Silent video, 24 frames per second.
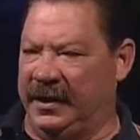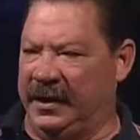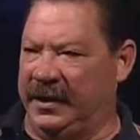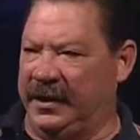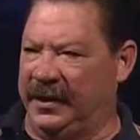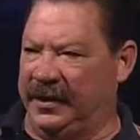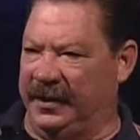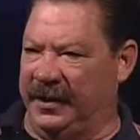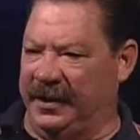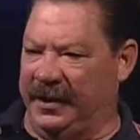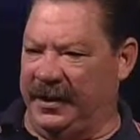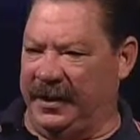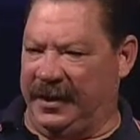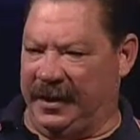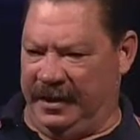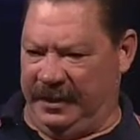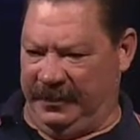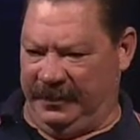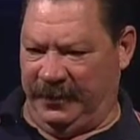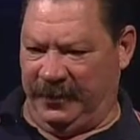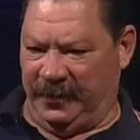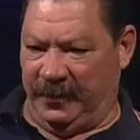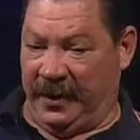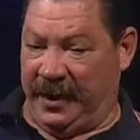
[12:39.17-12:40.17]
in the,
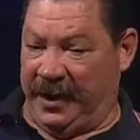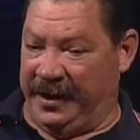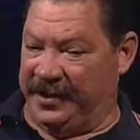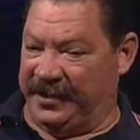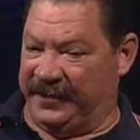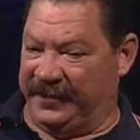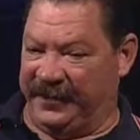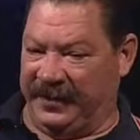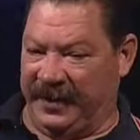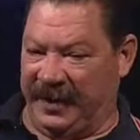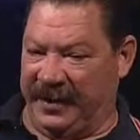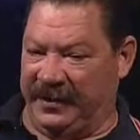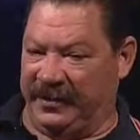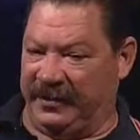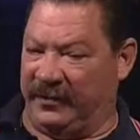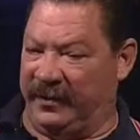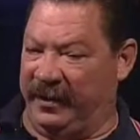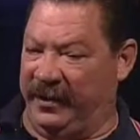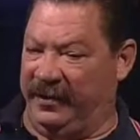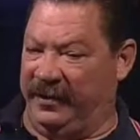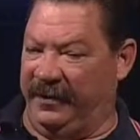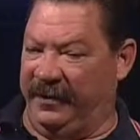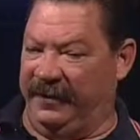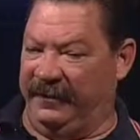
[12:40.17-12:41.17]
uh, the writings of the ninth
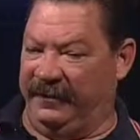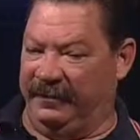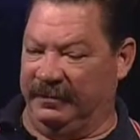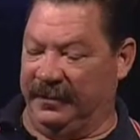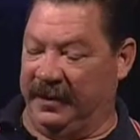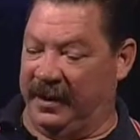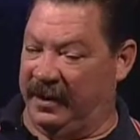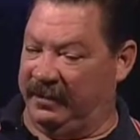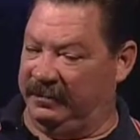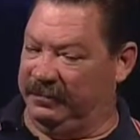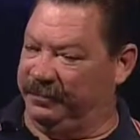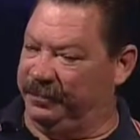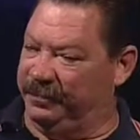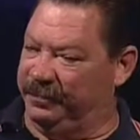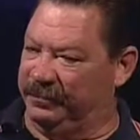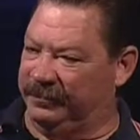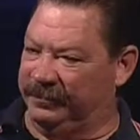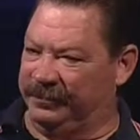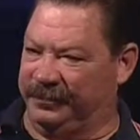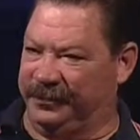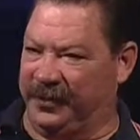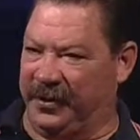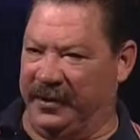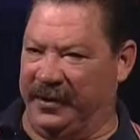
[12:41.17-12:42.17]
grader, they've got
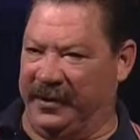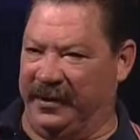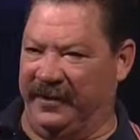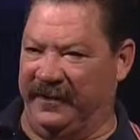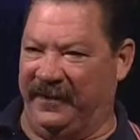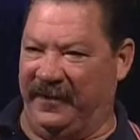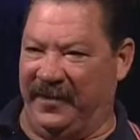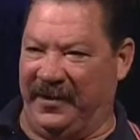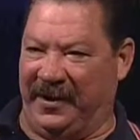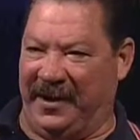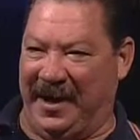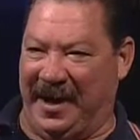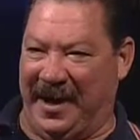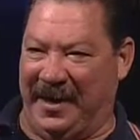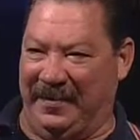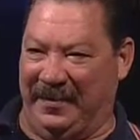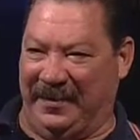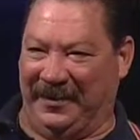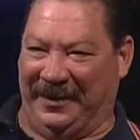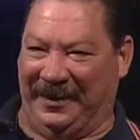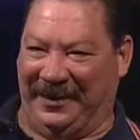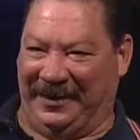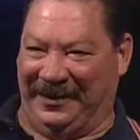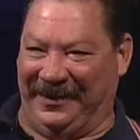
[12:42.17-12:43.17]
pretty good
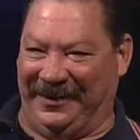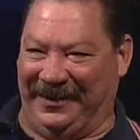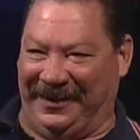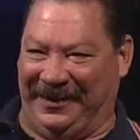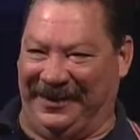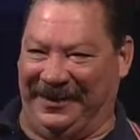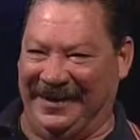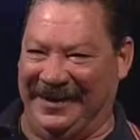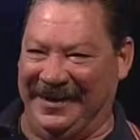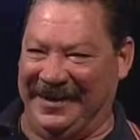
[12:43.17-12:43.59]
vocabulary there.